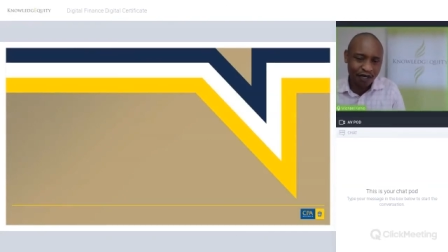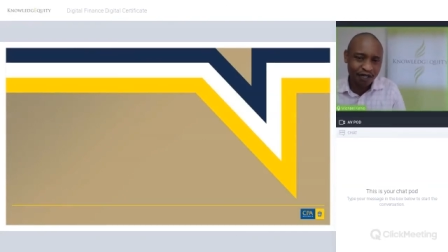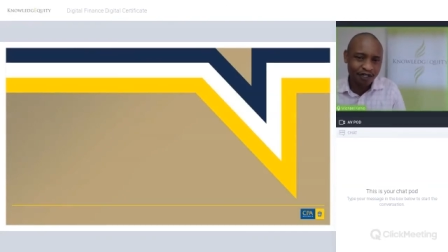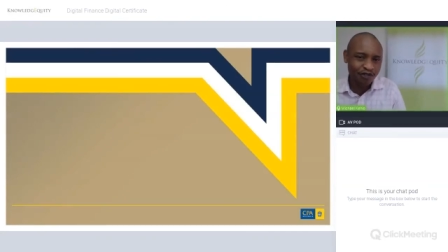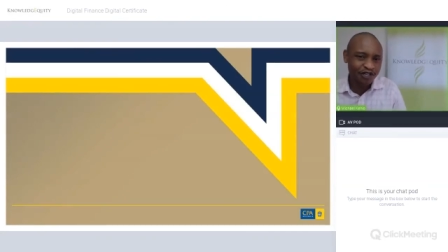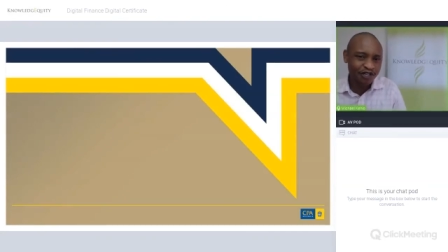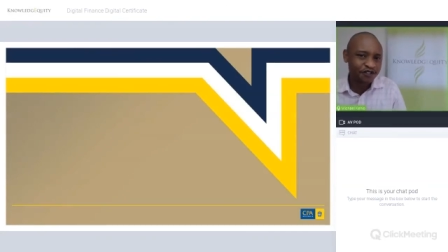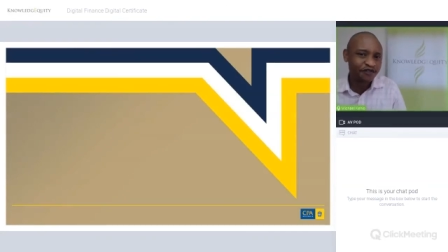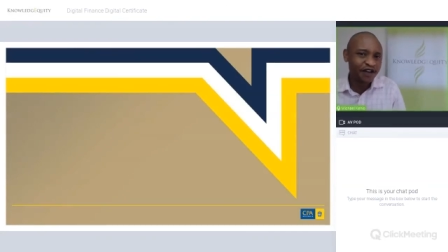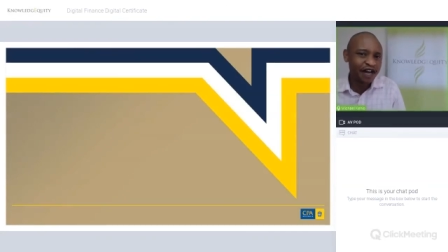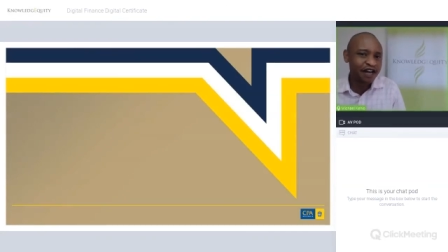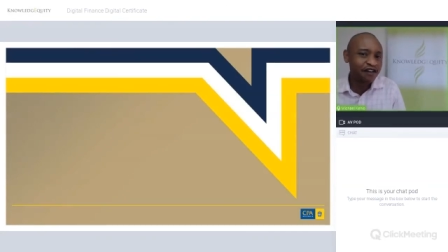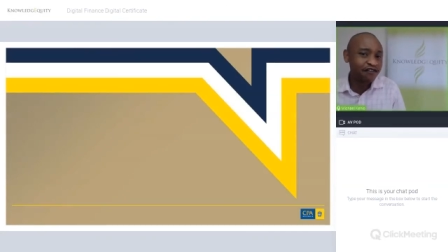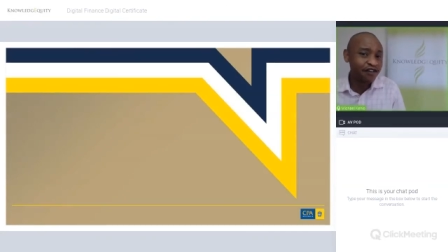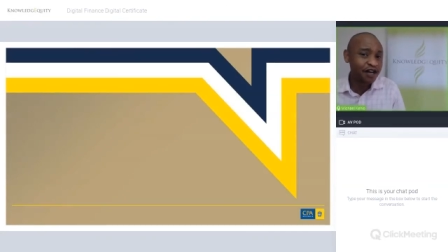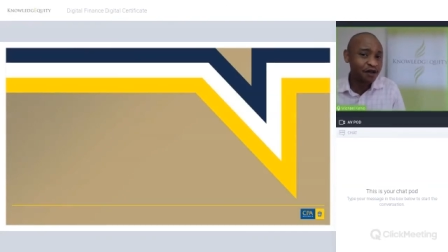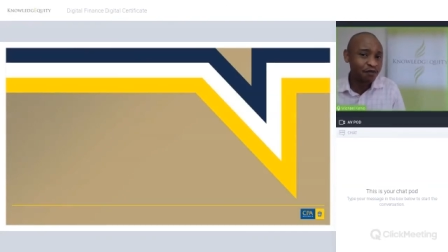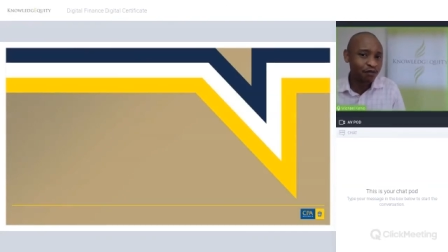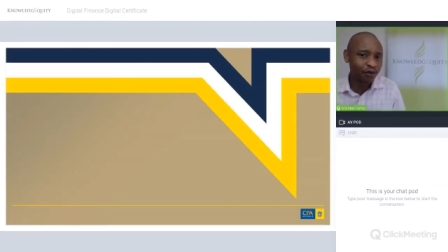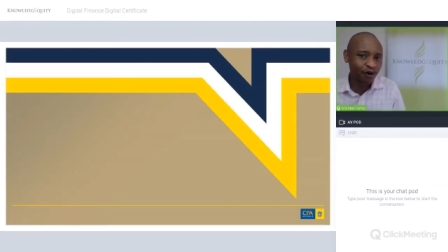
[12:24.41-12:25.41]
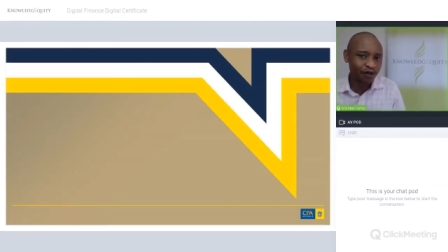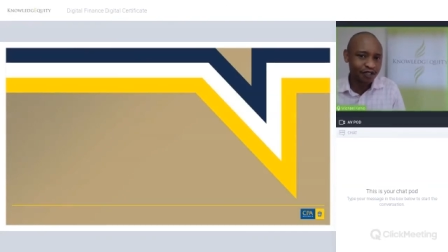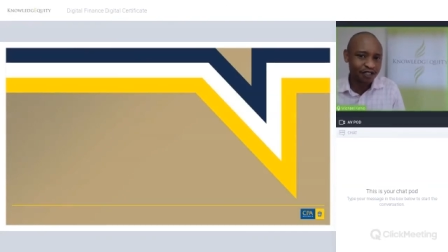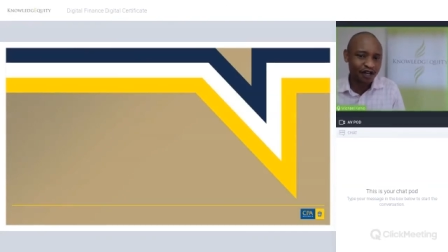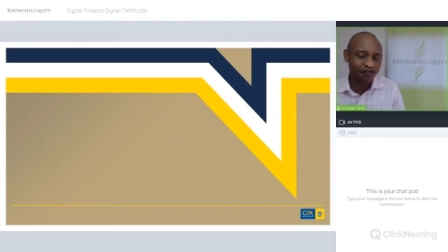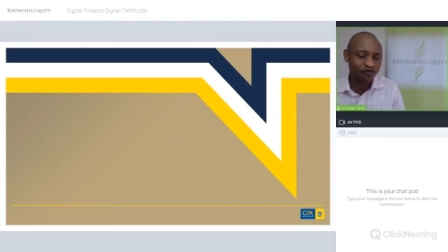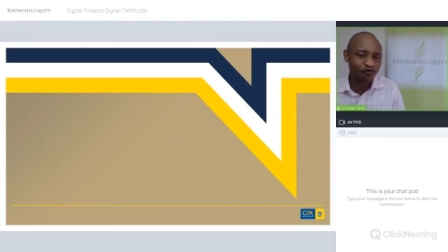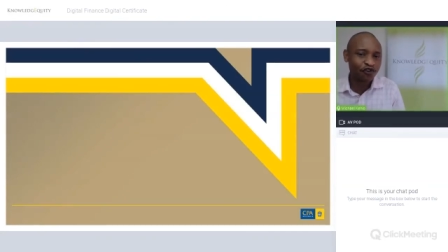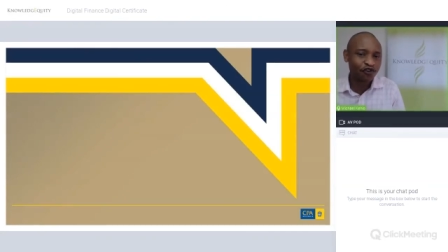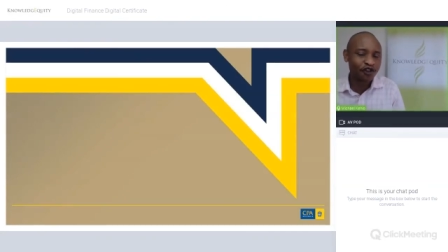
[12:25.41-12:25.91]
So it's very, very
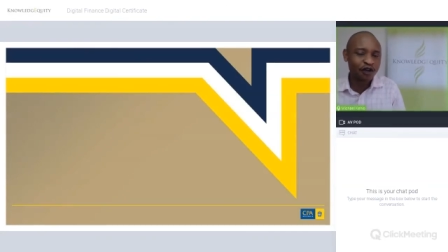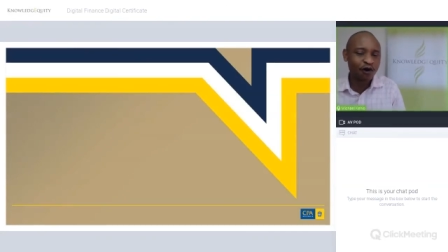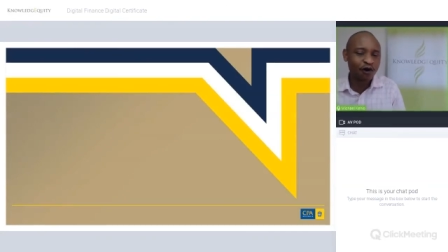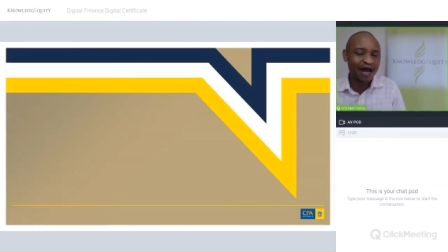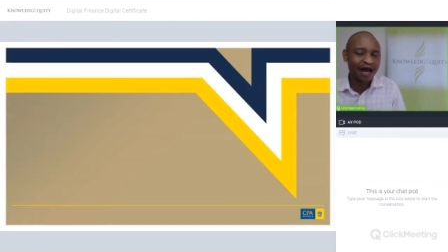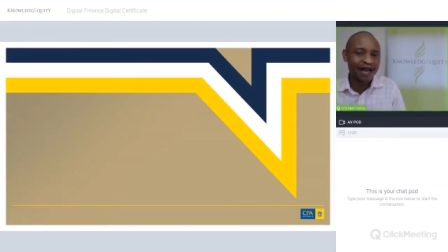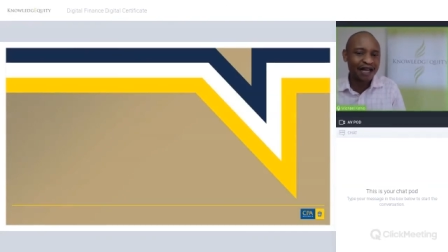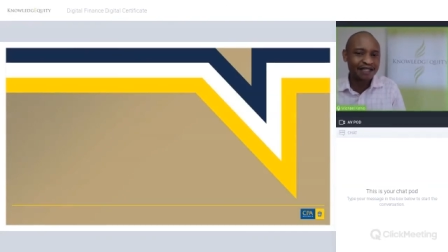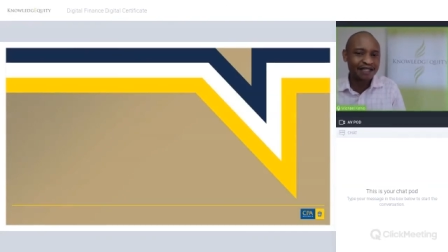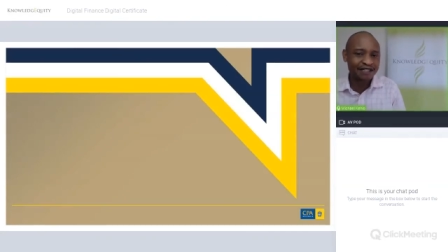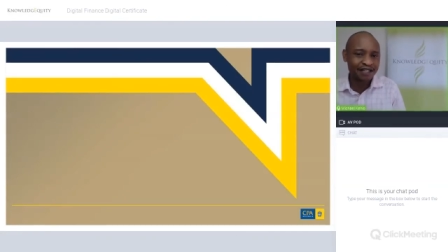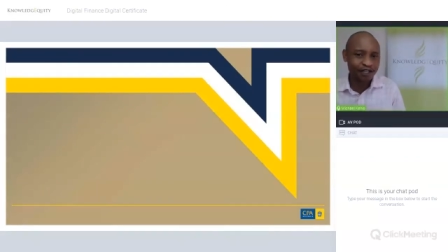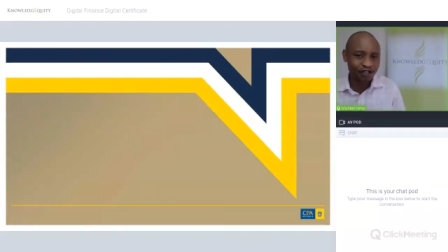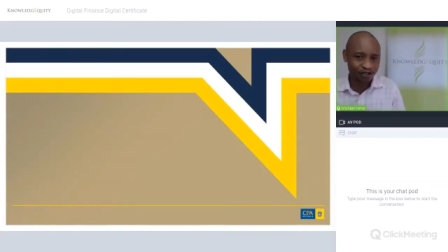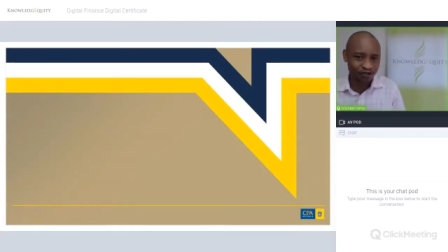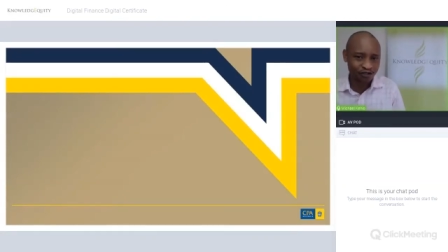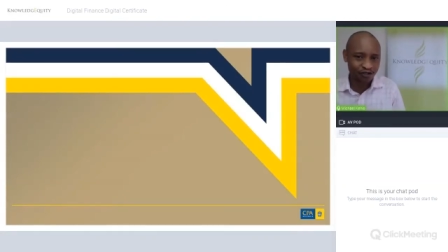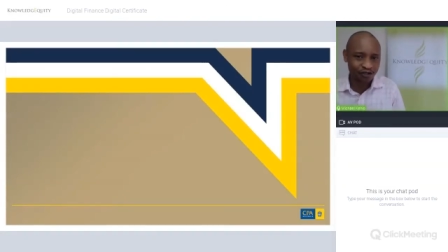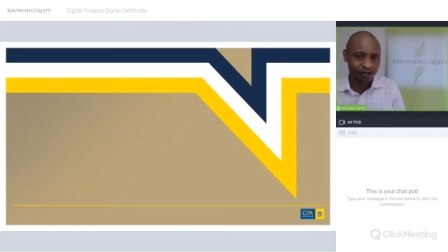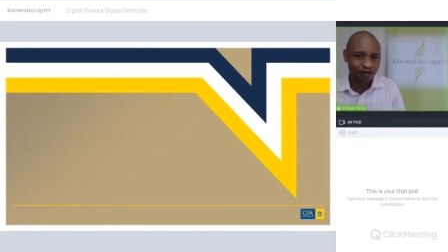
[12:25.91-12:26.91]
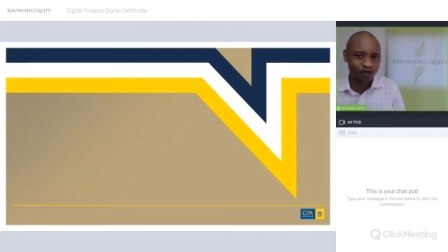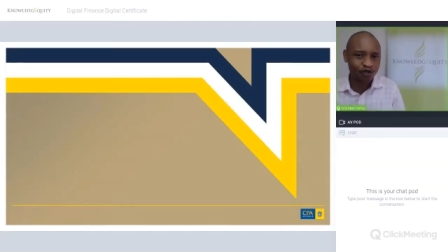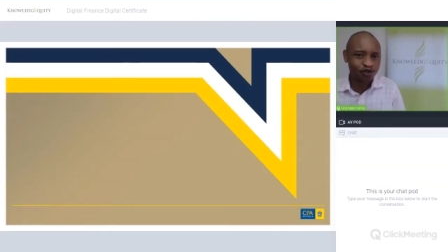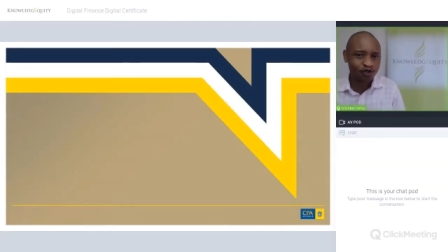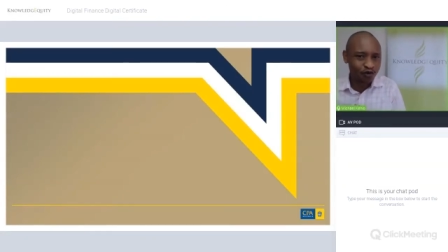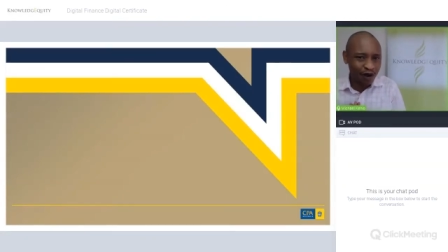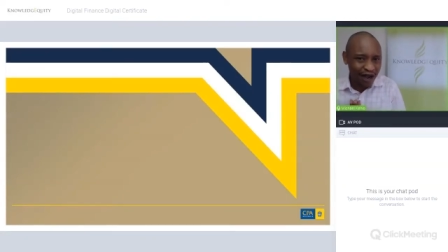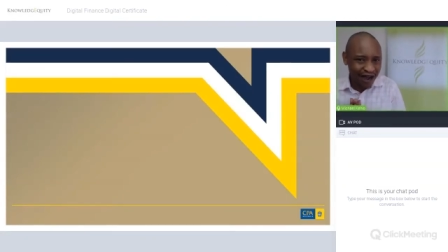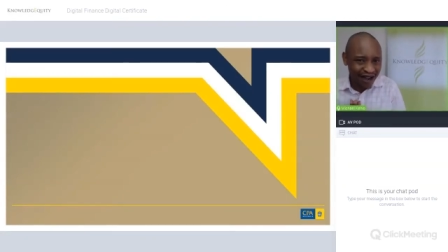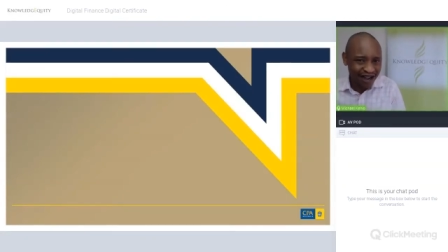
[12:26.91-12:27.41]
important for the organization
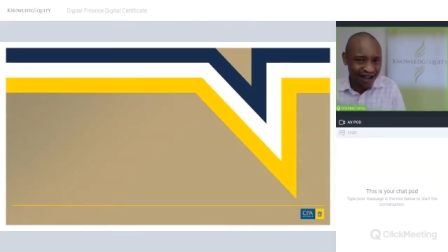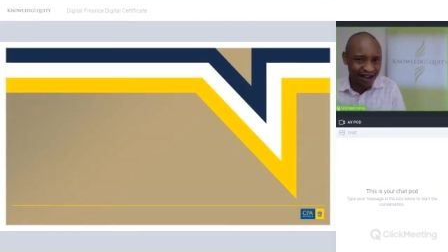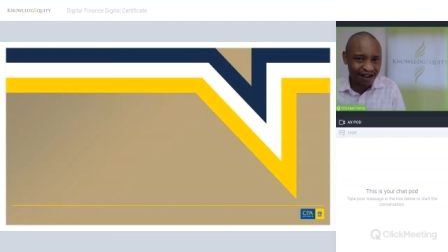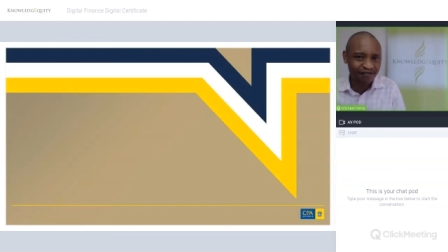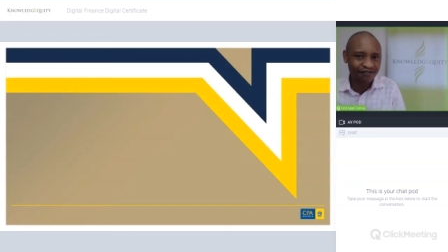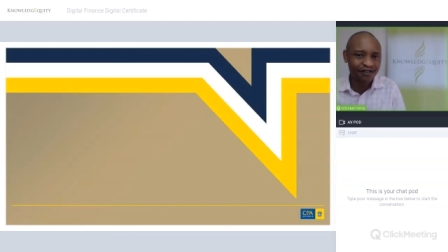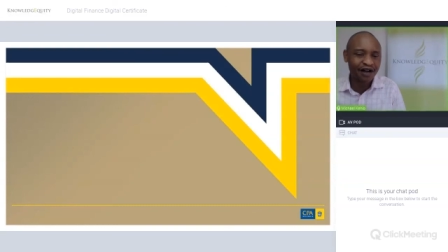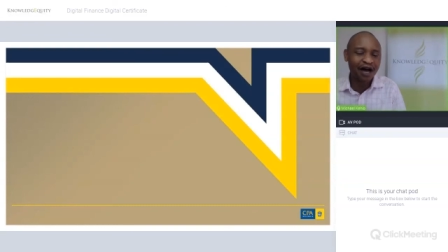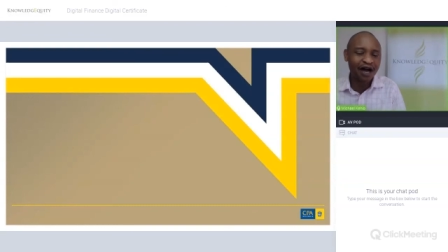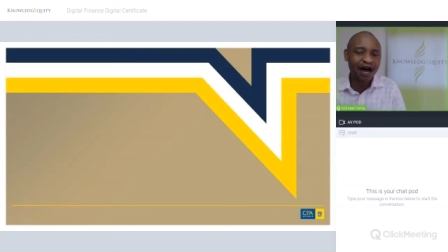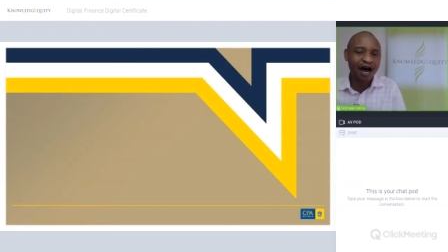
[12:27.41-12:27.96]
to have